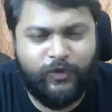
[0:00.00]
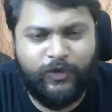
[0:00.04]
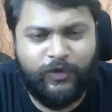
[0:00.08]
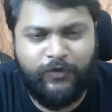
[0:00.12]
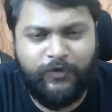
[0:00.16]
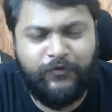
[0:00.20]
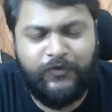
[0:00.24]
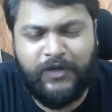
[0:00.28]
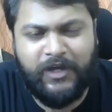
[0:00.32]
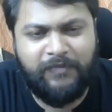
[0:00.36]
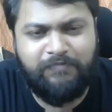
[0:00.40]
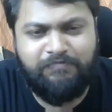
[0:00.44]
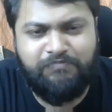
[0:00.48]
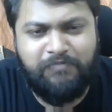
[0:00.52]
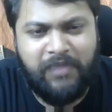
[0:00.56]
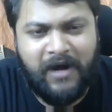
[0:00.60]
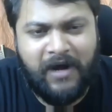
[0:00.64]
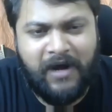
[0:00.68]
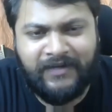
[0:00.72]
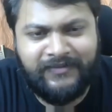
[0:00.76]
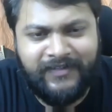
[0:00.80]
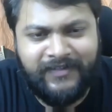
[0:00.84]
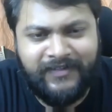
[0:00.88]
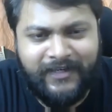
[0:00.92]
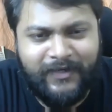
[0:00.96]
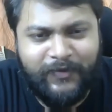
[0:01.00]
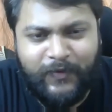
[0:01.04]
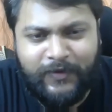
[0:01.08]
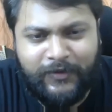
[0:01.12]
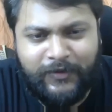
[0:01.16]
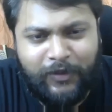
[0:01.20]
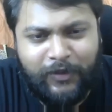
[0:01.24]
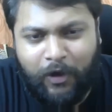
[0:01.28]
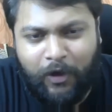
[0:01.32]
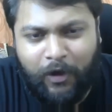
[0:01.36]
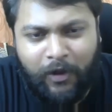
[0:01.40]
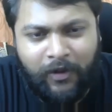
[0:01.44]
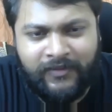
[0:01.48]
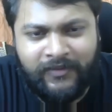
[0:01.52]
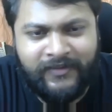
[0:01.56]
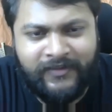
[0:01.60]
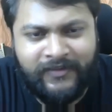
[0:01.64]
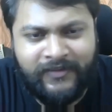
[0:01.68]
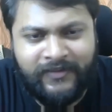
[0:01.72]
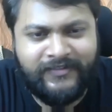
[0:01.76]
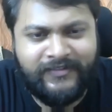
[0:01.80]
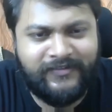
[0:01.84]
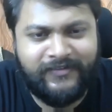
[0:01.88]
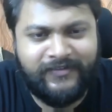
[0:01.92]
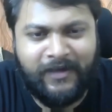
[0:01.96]
if you are partnering with all
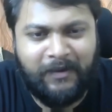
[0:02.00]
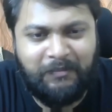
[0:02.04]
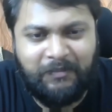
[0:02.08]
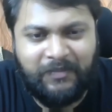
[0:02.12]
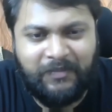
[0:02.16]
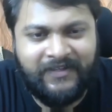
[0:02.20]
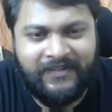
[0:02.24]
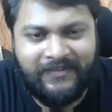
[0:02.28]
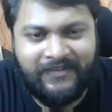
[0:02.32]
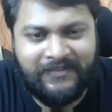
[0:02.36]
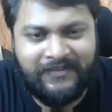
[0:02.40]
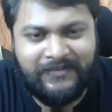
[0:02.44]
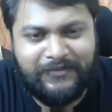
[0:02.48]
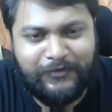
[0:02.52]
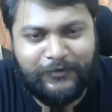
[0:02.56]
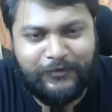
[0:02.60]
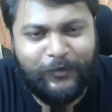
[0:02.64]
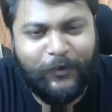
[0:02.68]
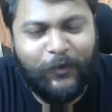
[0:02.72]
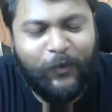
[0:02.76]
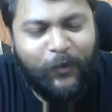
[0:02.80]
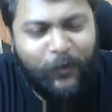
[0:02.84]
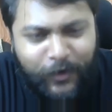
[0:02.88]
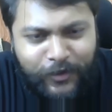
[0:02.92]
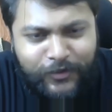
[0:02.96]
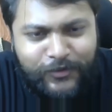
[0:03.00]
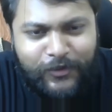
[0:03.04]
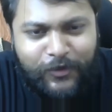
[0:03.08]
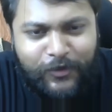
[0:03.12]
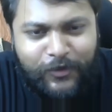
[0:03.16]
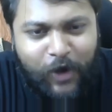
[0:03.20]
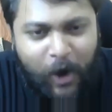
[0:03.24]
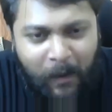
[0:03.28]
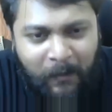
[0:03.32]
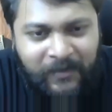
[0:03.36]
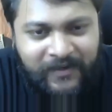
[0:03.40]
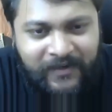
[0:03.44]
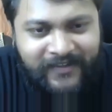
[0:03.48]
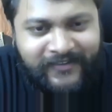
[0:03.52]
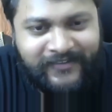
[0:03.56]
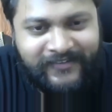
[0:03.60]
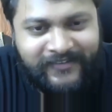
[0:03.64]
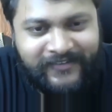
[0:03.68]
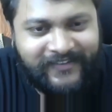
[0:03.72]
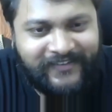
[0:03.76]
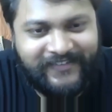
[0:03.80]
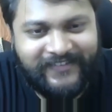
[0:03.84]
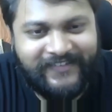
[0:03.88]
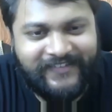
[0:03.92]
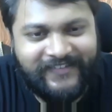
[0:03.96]
these companies, so who is your competitor
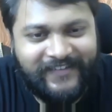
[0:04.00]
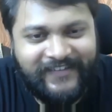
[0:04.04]
then?